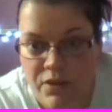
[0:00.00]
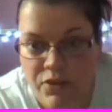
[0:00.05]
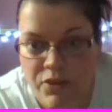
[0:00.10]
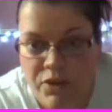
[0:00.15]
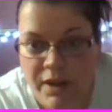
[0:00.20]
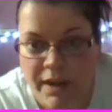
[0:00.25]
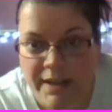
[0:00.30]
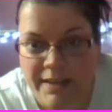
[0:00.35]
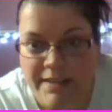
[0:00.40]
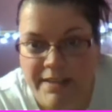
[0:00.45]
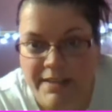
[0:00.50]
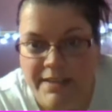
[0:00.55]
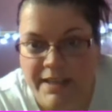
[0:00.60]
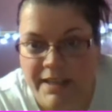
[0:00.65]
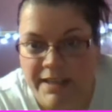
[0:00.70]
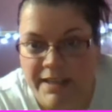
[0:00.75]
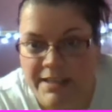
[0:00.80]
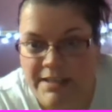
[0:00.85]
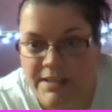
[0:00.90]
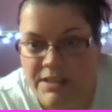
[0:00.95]
Try a
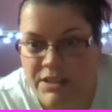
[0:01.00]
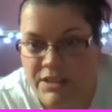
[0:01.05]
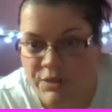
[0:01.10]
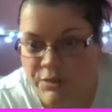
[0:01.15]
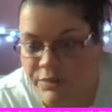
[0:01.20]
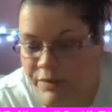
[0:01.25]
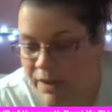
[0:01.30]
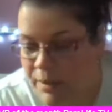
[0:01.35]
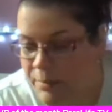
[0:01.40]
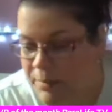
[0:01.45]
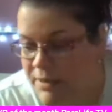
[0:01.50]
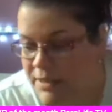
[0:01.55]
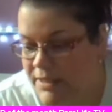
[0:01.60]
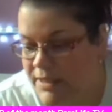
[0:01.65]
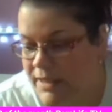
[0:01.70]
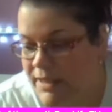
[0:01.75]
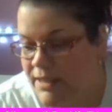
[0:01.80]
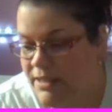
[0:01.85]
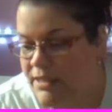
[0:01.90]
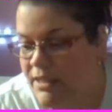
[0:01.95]
6. You vape a
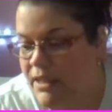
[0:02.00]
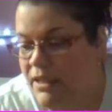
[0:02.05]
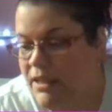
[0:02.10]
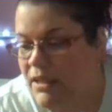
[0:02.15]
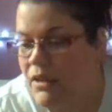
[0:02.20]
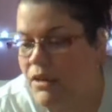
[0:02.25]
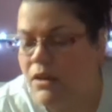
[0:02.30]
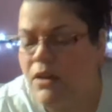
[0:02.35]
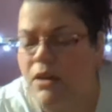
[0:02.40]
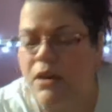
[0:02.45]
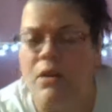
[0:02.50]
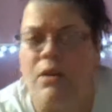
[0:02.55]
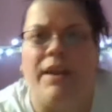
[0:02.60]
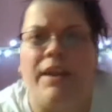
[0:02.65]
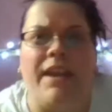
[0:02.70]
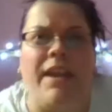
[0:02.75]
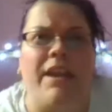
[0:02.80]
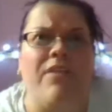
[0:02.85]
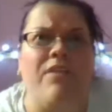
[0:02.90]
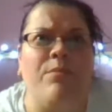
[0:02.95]
6? I
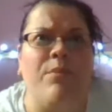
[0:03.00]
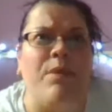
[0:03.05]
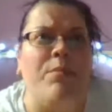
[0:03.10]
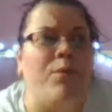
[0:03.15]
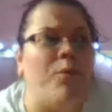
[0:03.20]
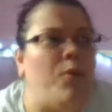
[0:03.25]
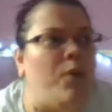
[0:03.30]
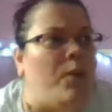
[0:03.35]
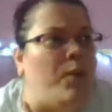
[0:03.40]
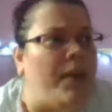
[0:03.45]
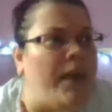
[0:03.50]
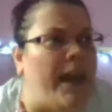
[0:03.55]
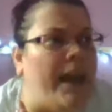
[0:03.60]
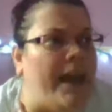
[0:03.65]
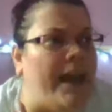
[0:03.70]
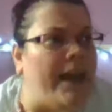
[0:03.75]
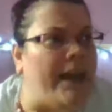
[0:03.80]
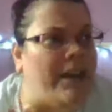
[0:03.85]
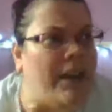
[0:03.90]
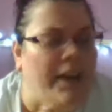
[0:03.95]
can't remember what we
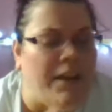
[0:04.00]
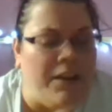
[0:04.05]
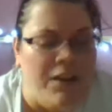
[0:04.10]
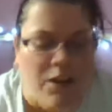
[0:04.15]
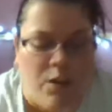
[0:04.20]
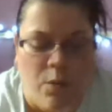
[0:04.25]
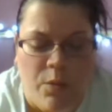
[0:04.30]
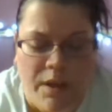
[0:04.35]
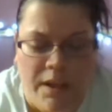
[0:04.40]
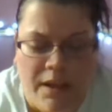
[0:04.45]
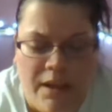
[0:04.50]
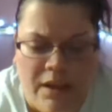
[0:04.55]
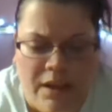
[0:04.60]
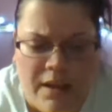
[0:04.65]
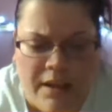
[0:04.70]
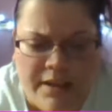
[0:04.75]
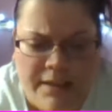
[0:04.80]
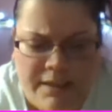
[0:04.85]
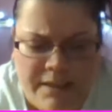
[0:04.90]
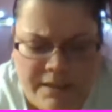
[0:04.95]
had. I know we
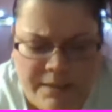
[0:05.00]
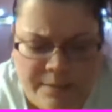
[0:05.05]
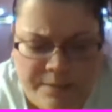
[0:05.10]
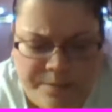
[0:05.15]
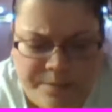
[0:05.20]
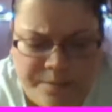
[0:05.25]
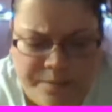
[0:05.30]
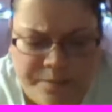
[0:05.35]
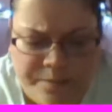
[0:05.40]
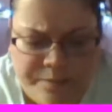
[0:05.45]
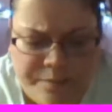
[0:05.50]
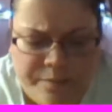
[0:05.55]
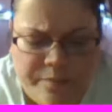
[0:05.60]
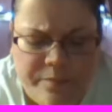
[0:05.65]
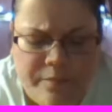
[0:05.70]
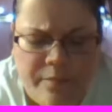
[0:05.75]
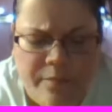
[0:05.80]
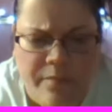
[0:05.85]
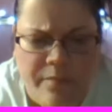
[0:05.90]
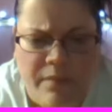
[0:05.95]
got
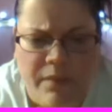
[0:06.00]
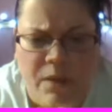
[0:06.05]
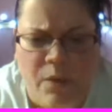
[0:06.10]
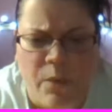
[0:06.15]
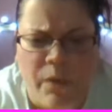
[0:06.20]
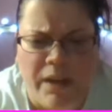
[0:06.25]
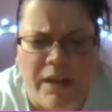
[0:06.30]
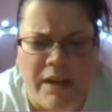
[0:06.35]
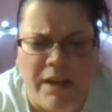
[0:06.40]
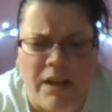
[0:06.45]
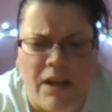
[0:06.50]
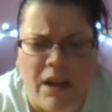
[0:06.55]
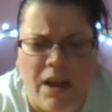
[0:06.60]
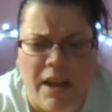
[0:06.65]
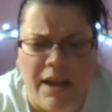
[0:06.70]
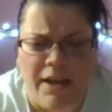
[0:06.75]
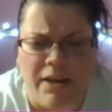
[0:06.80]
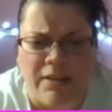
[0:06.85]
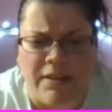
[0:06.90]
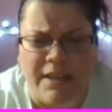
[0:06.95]
a
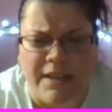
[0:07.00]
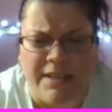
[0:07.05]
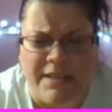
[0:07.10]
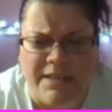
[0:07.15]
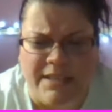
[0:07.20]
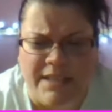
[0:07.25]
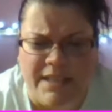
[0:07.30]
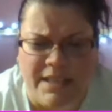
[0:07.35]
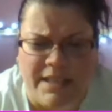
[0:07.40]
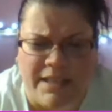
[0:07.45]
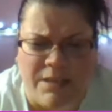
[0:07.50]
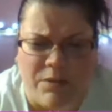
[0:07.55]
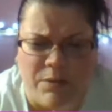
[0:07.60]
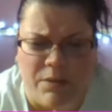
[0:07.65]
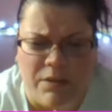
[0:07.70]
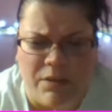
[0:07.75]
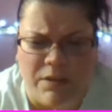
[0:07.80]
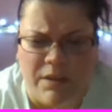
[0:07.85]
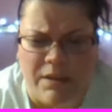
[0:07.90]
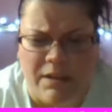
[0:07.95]
higher nicotine
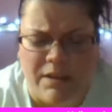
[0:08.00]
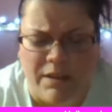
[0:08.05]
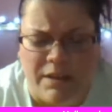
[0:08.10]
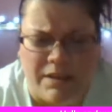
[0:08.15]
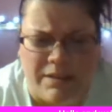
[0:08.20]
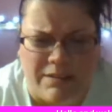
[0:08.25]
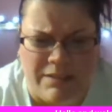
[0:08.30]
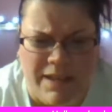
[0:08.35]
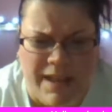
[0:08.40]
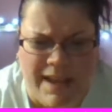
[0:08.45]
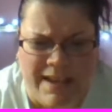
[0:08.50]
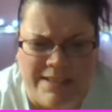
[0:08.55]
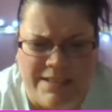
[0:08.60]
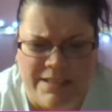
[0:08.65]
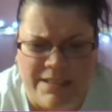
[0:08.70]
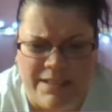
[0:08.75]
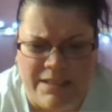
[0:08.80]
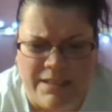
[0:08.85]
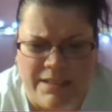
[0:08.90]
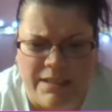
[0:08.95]
in our
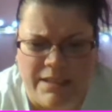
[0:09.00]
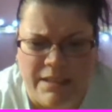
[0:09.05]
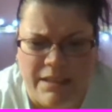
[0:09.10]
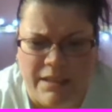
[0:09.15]
last